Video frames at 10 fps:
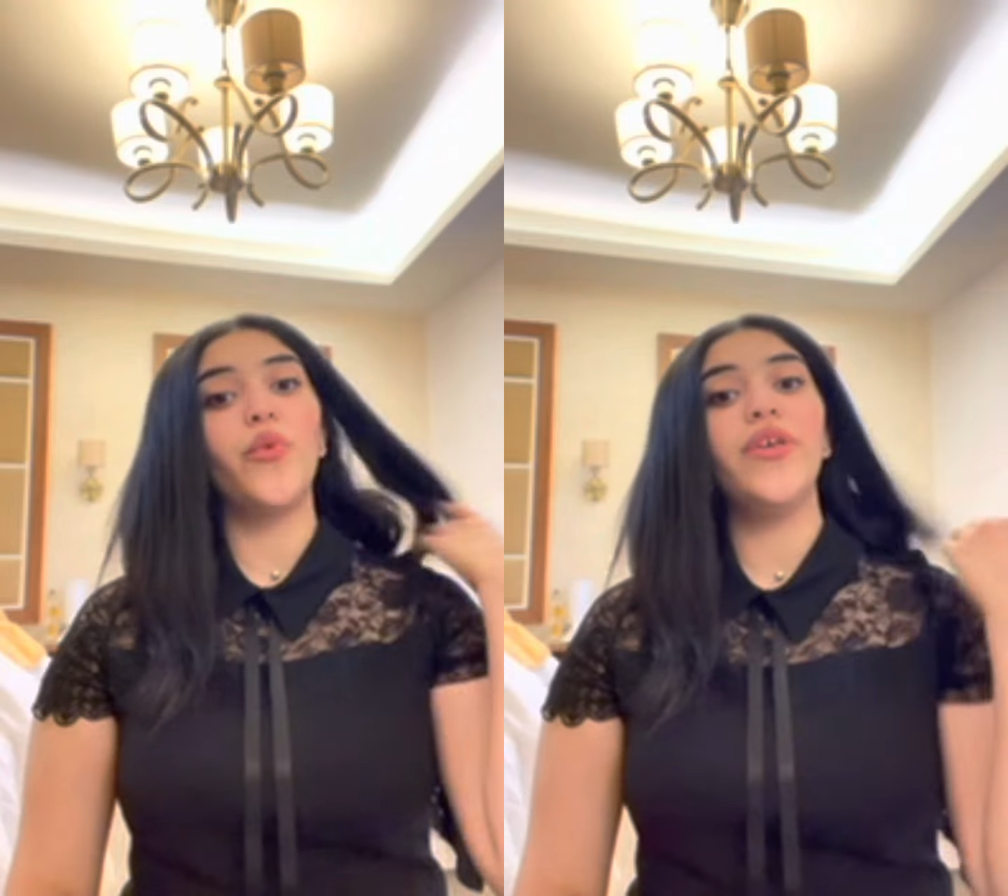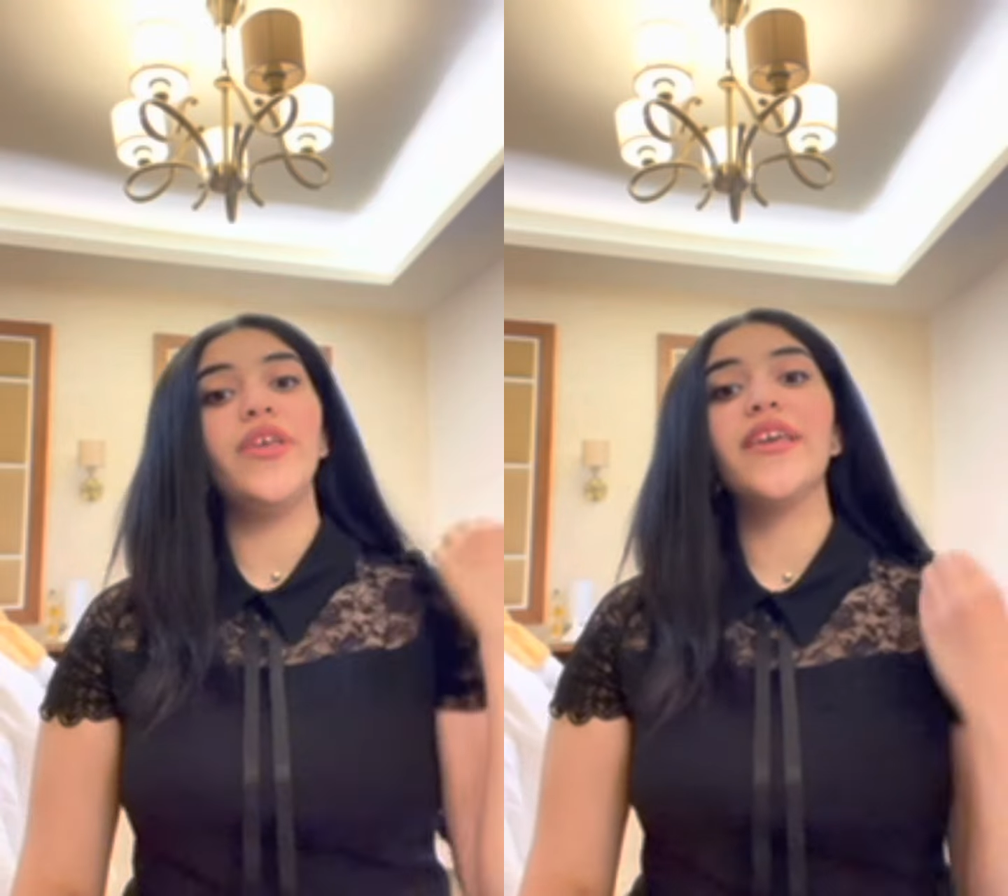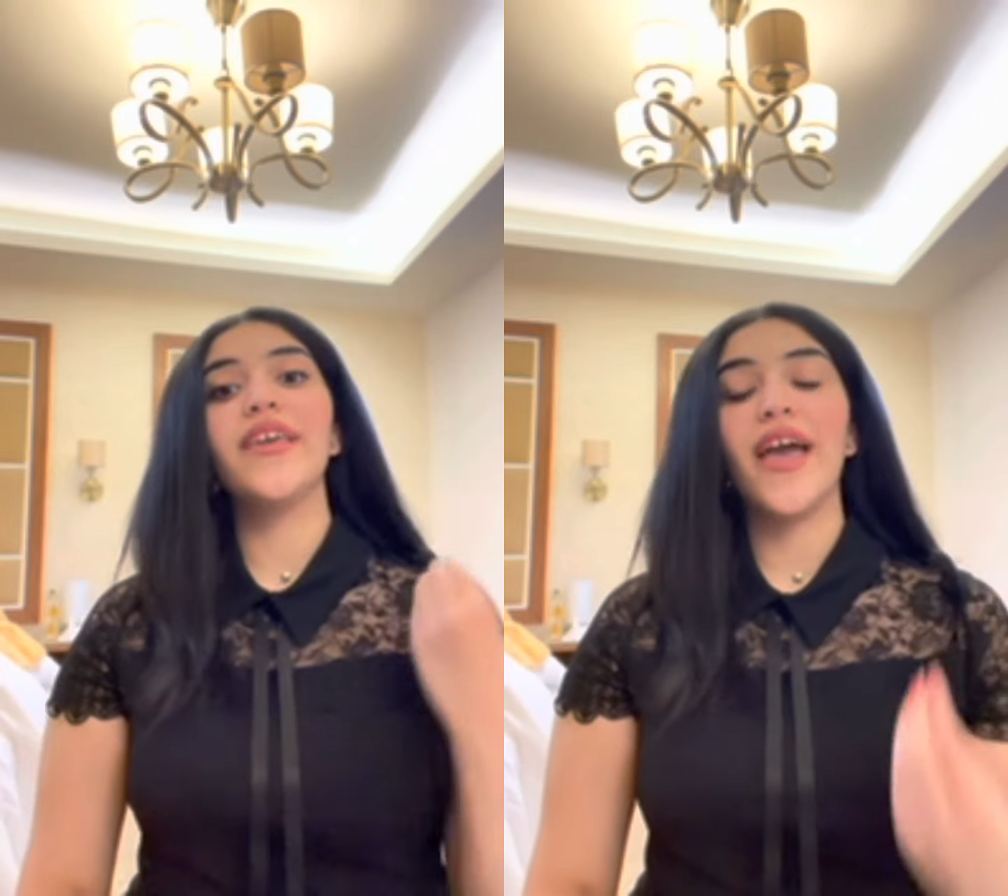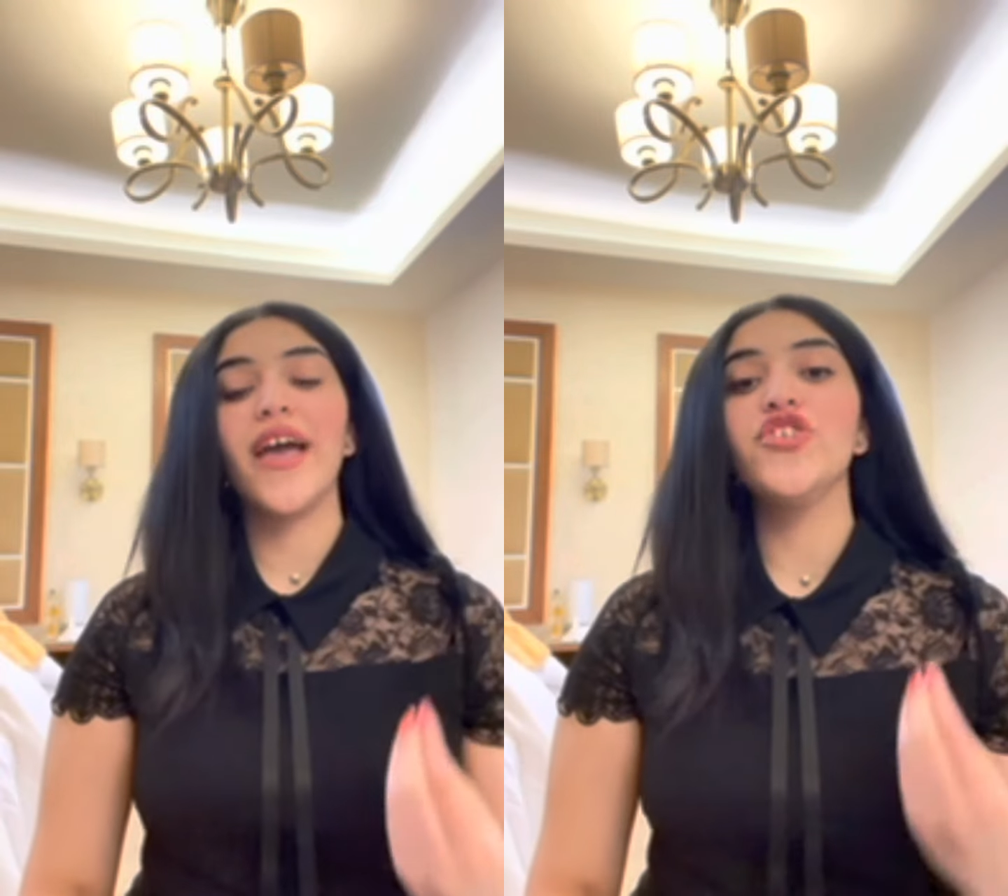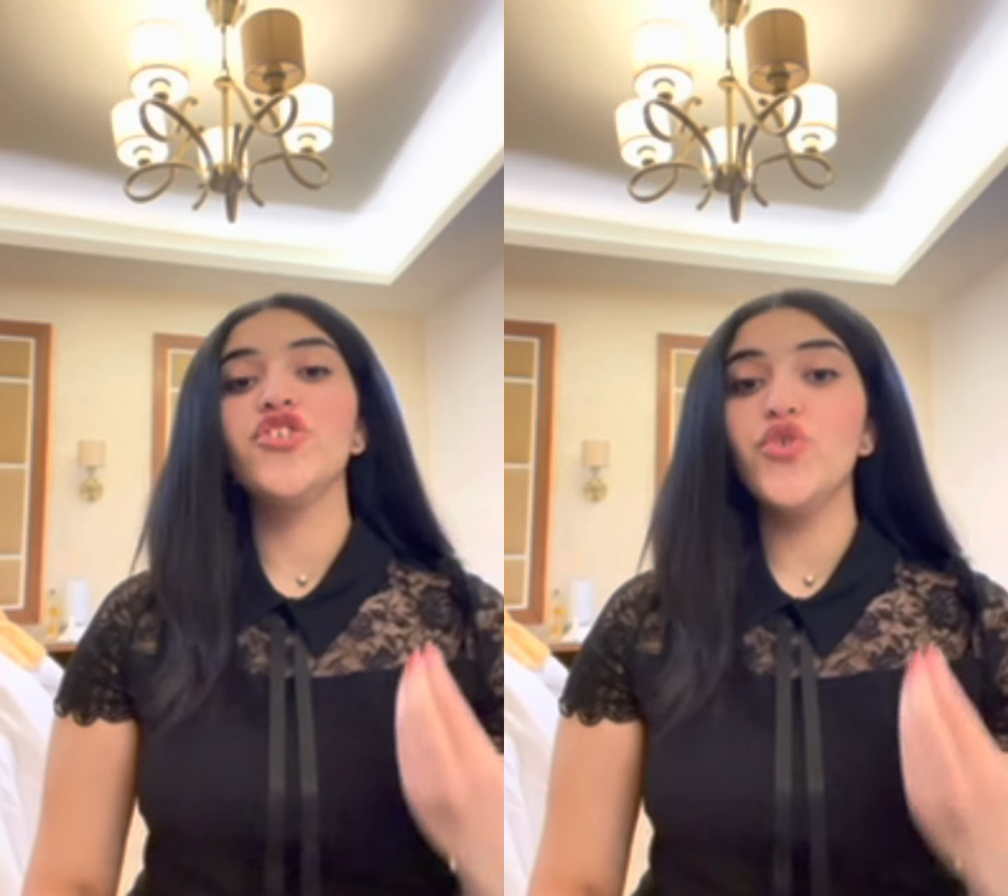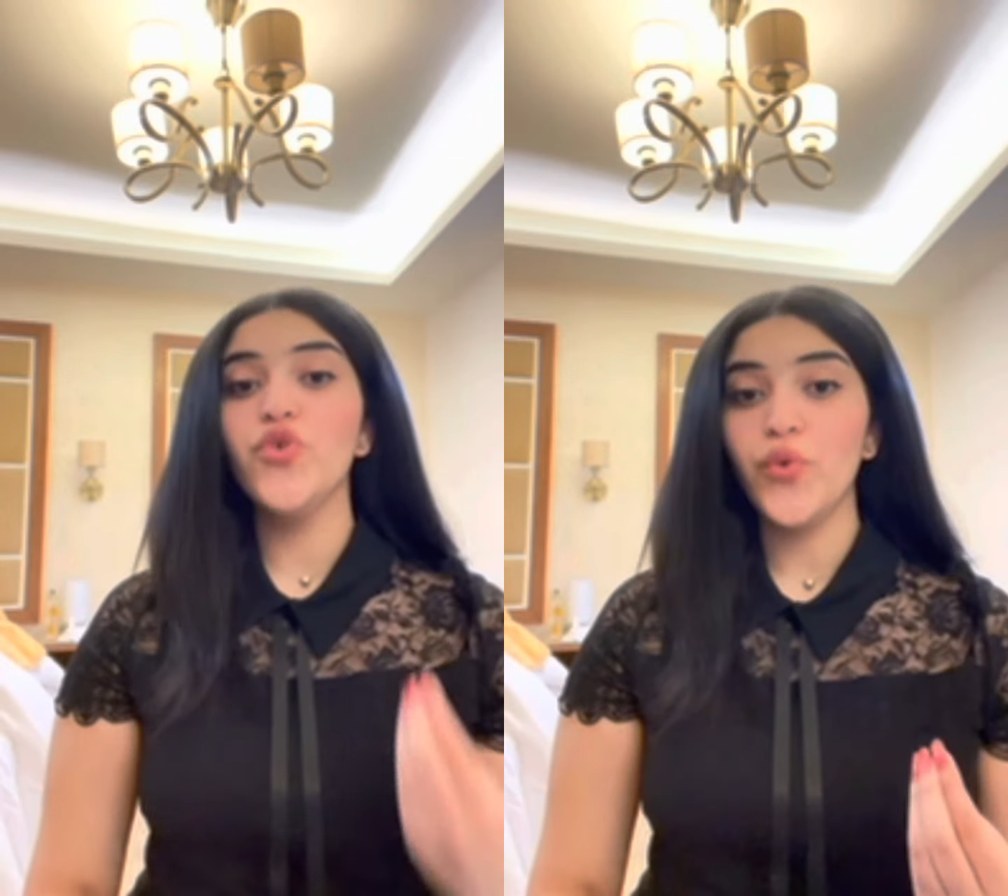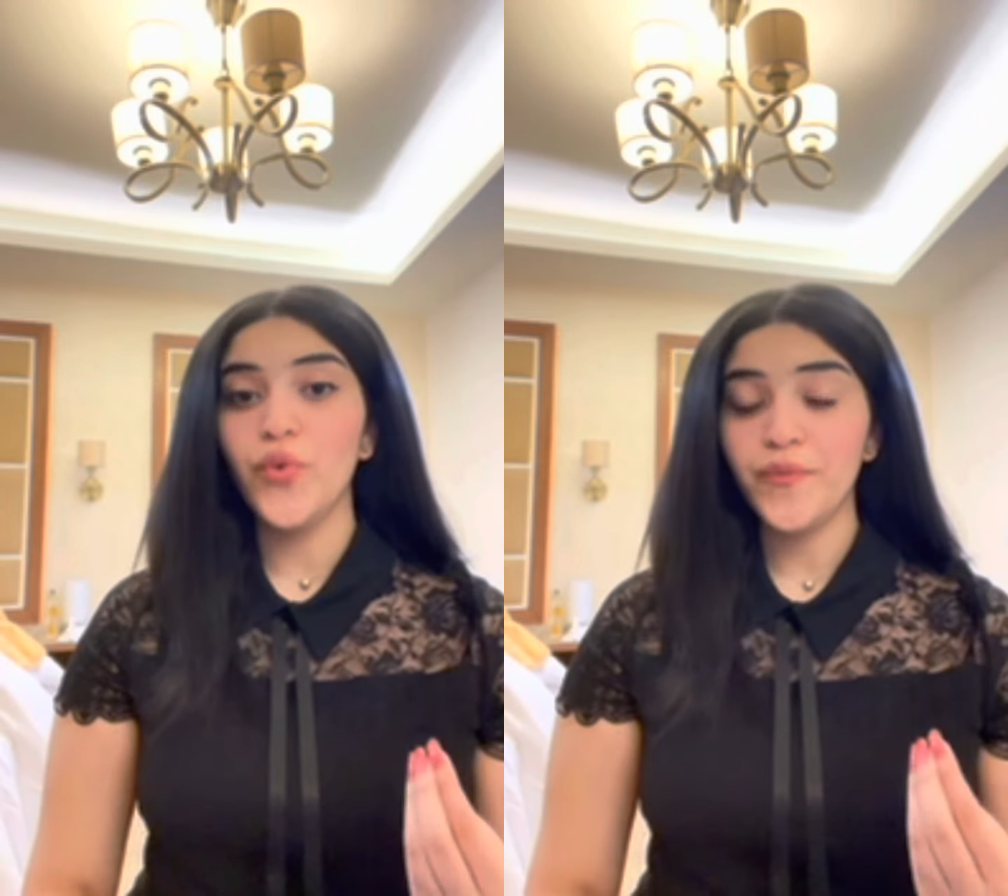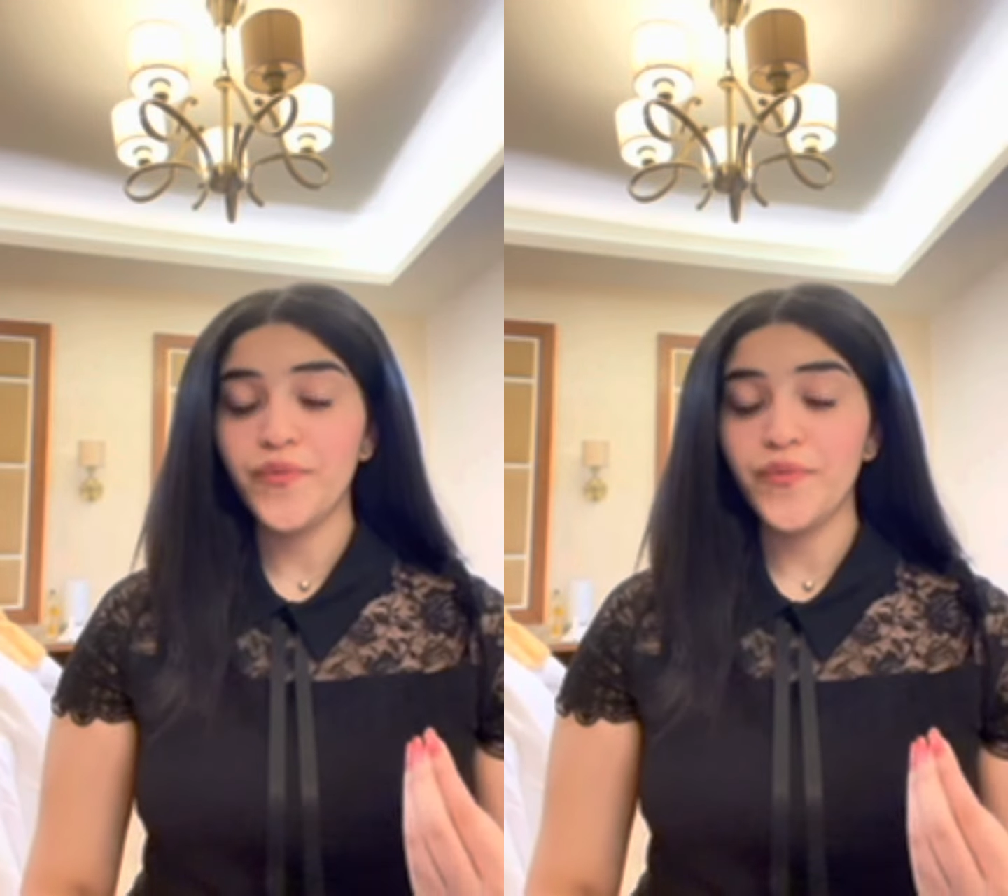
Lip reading: we can do,